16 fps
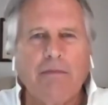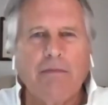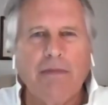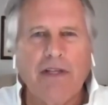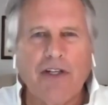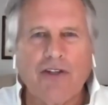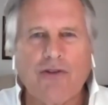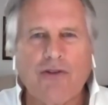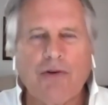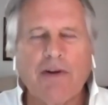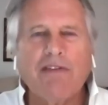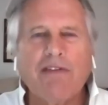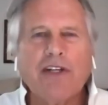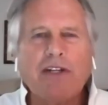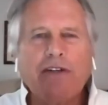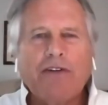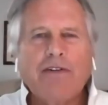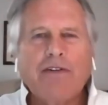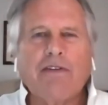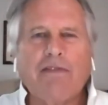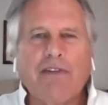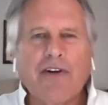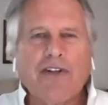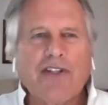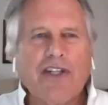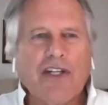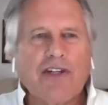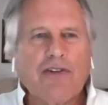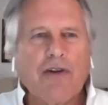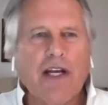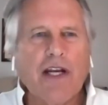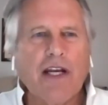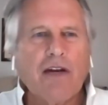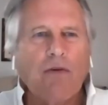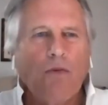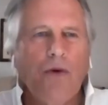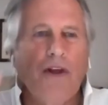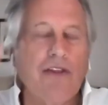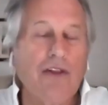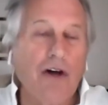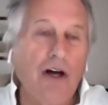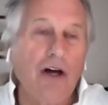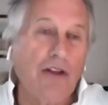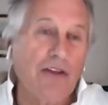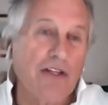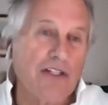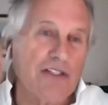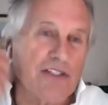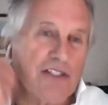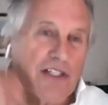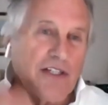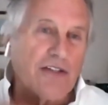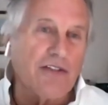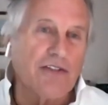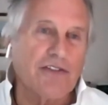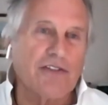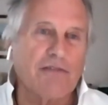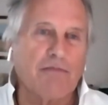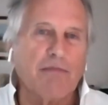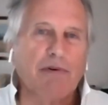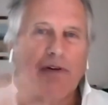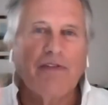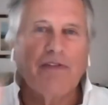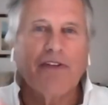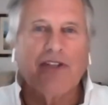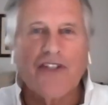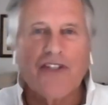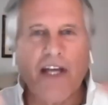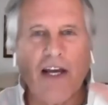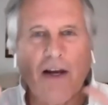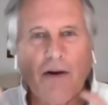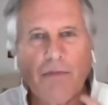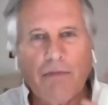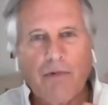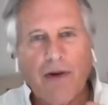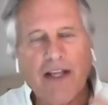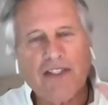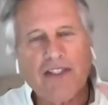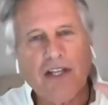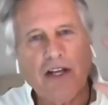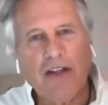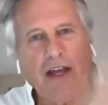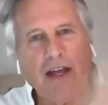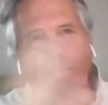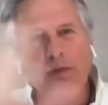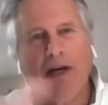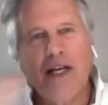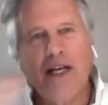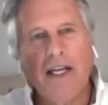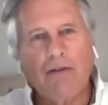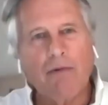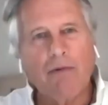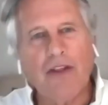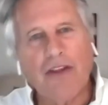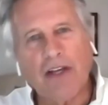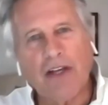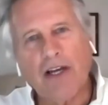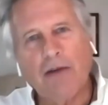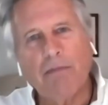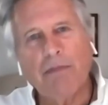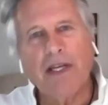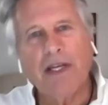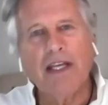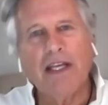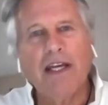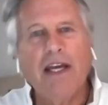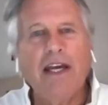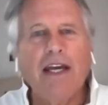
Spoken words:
being driven to do diversity training with all these skills of privilege to help raise all that money and run the company